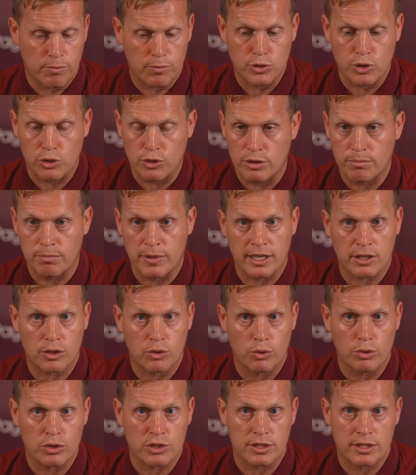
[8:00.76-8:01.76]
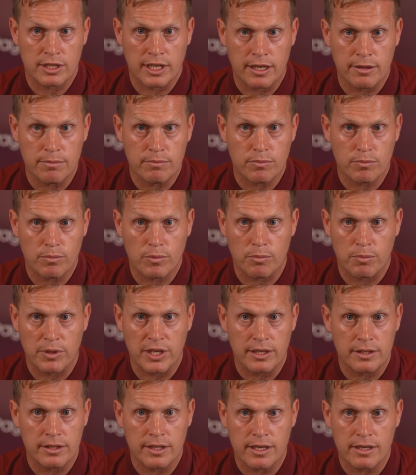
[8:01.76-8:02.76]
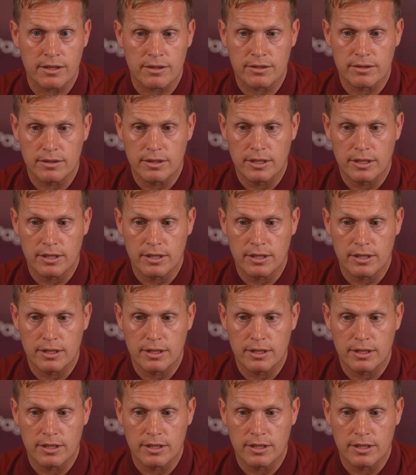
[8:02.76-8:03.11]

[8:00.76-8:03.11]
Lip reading: during my course of time being there.